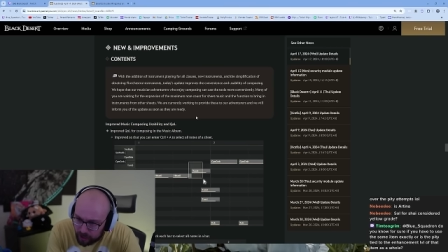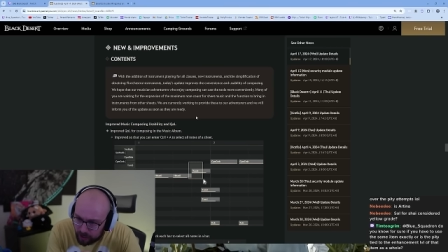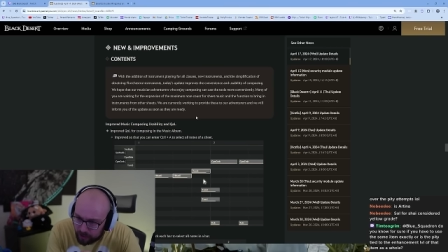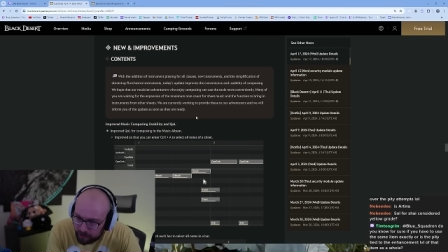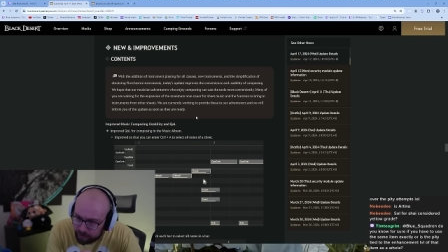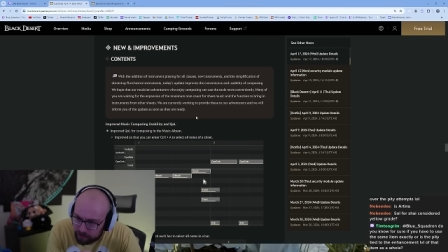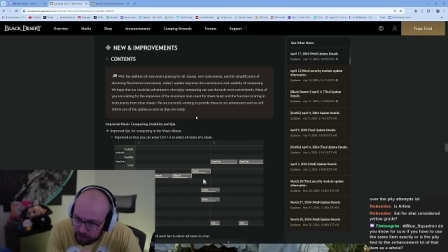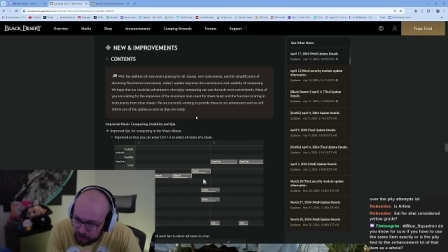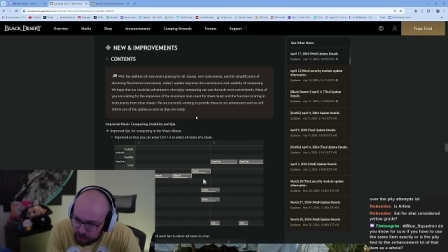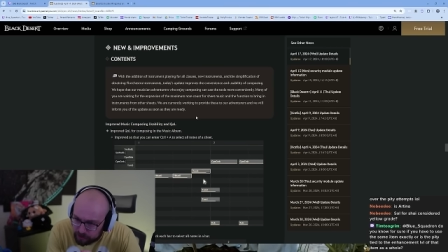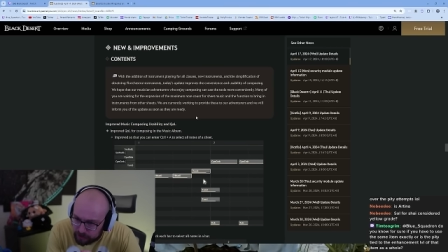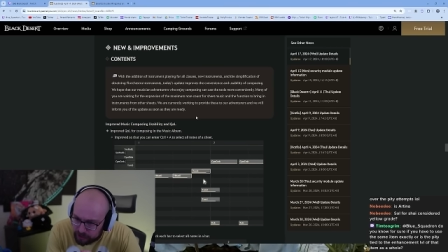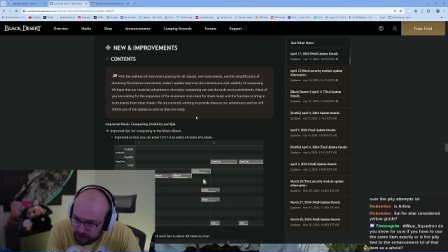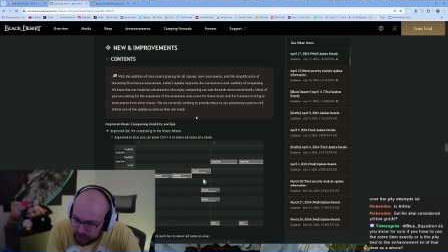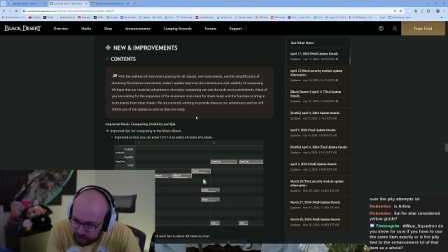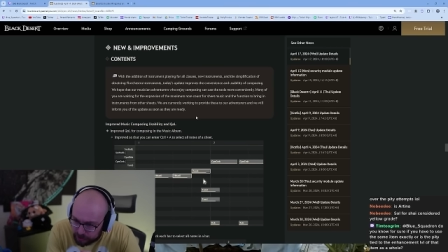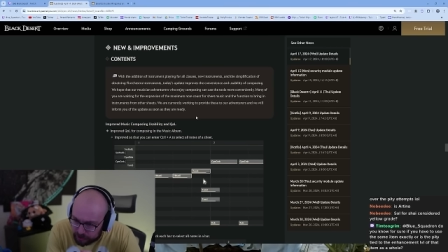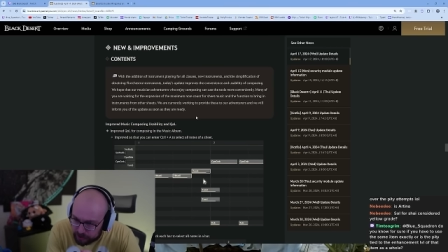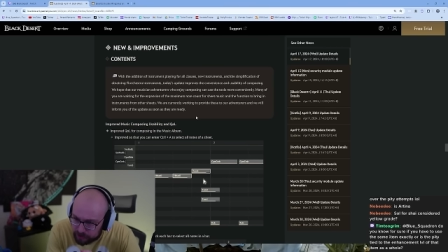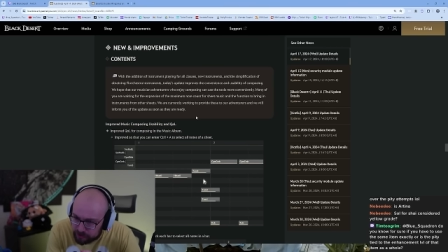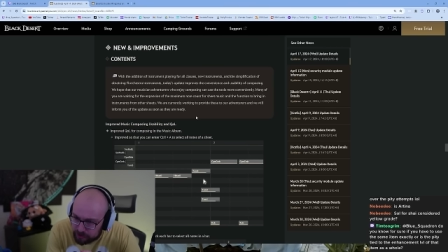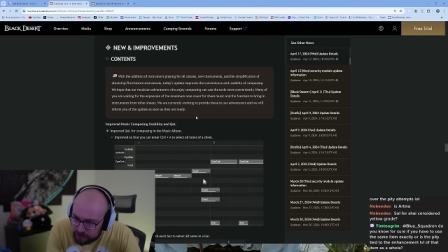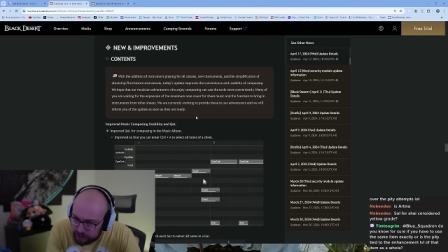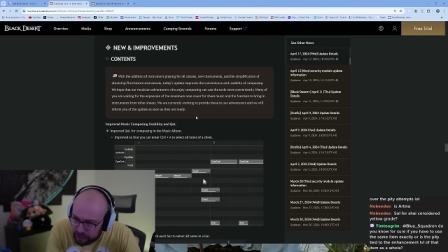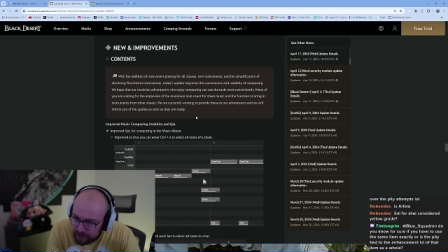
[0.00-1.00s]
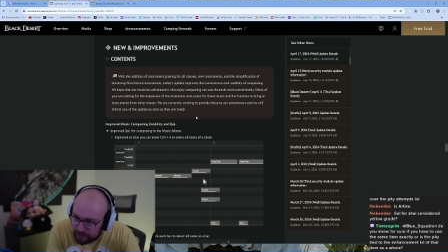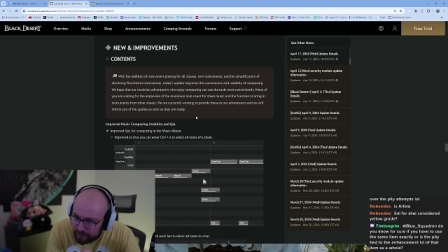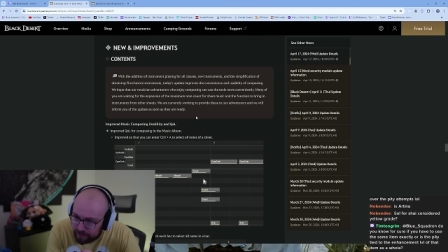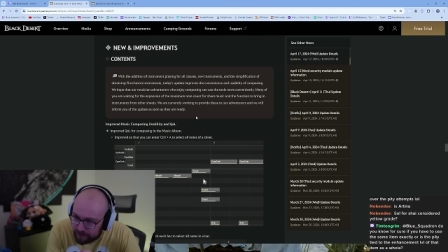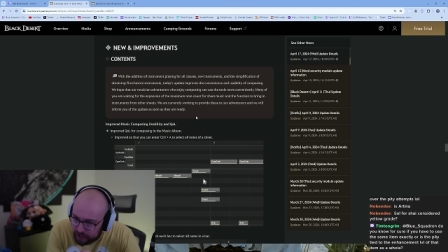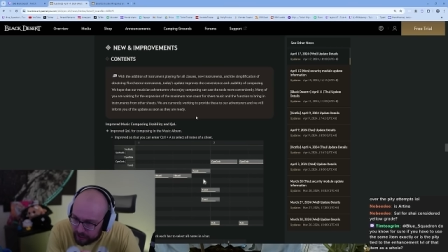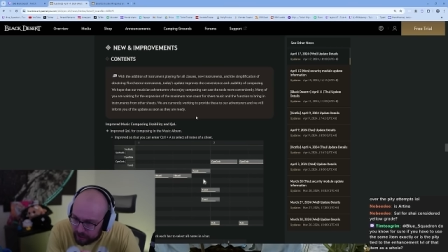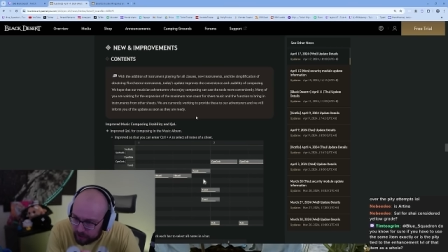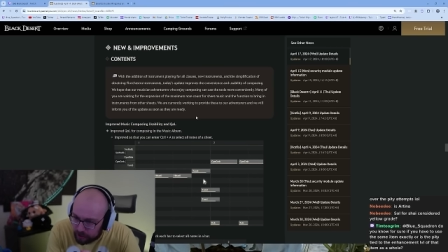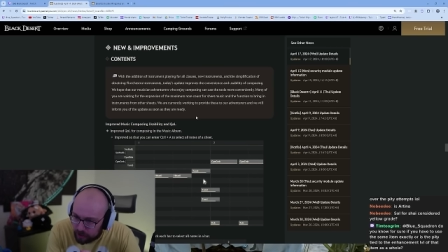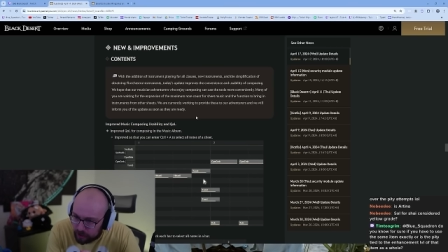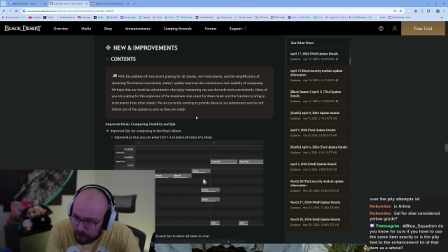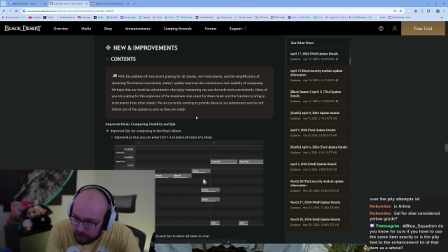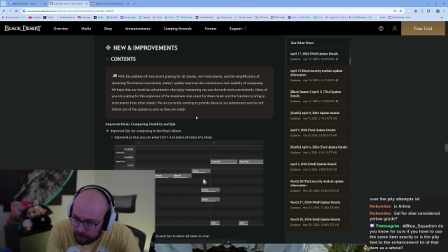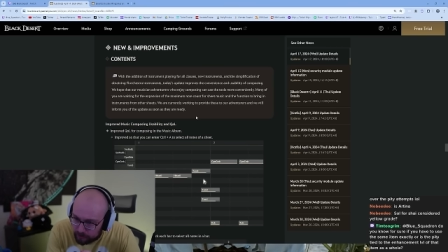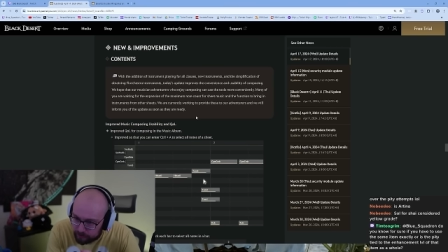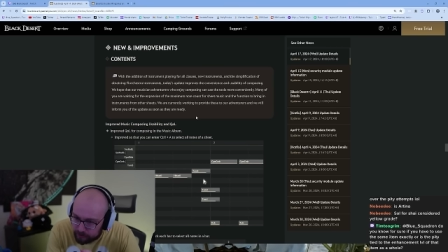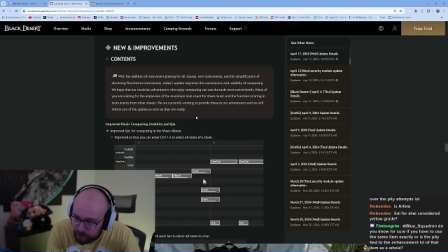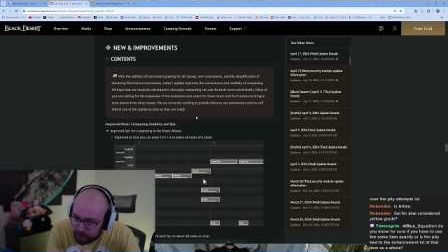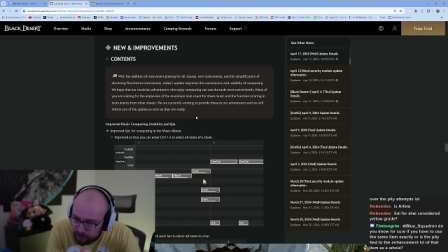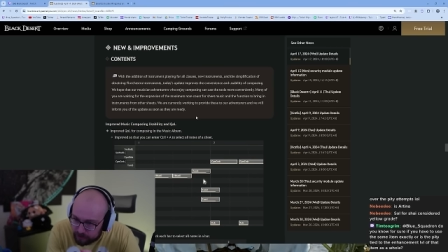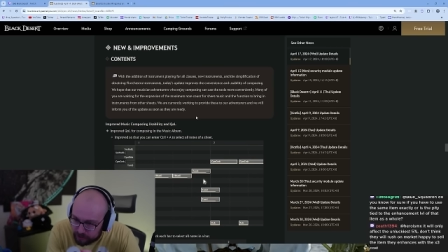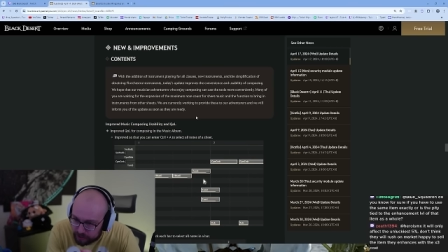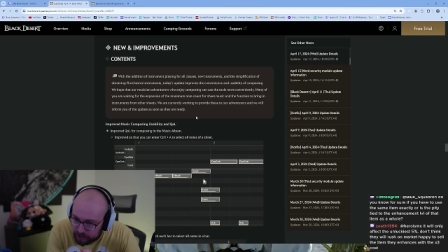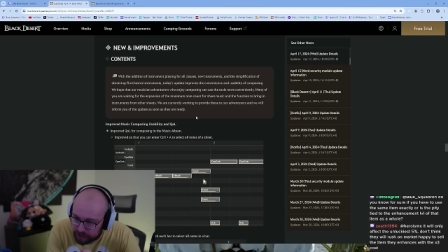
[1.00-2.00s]
musicians advent or our
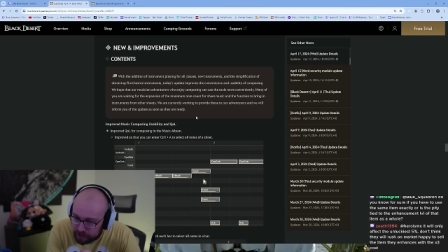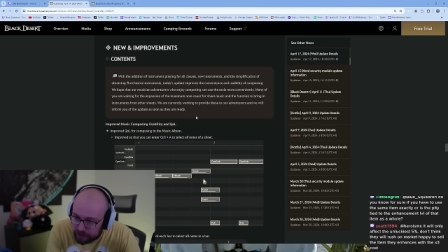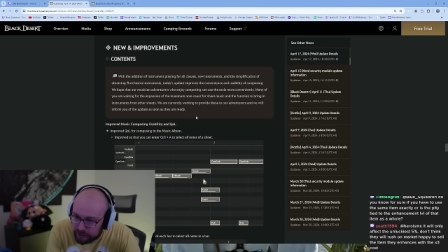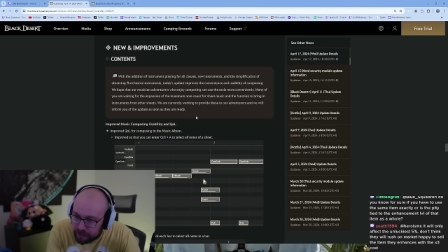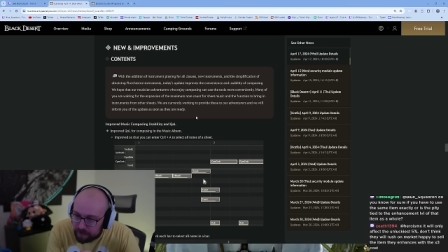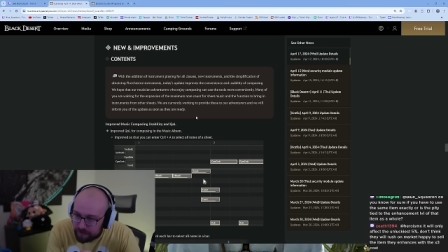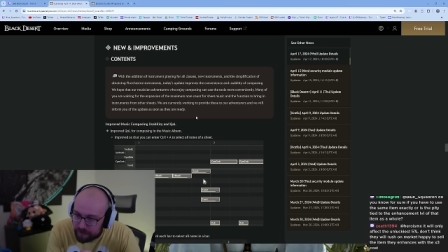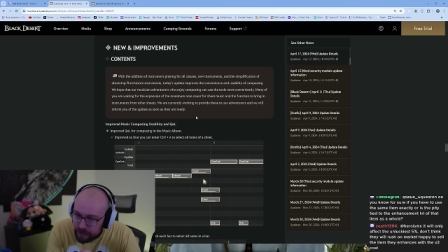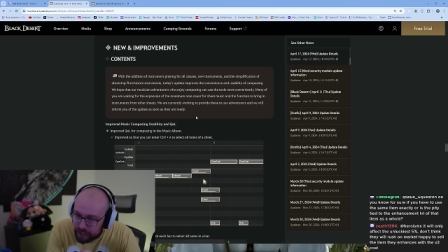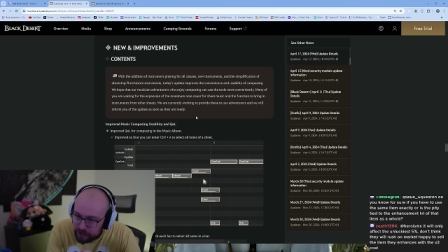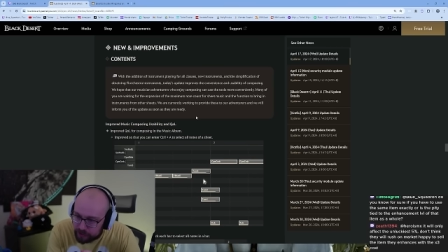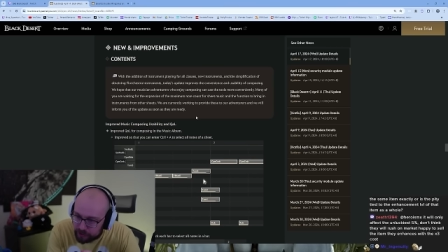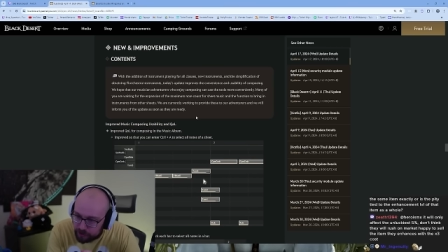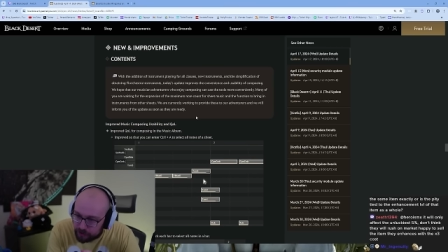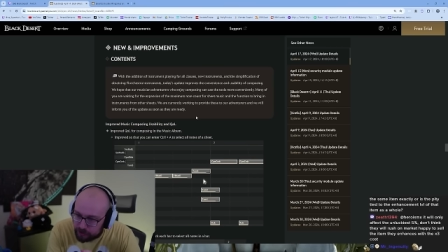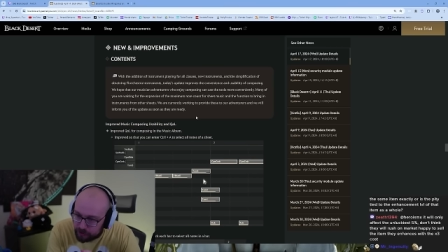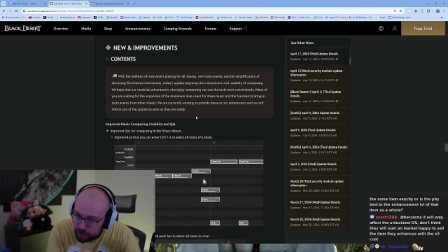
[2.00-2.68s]
musician adventurers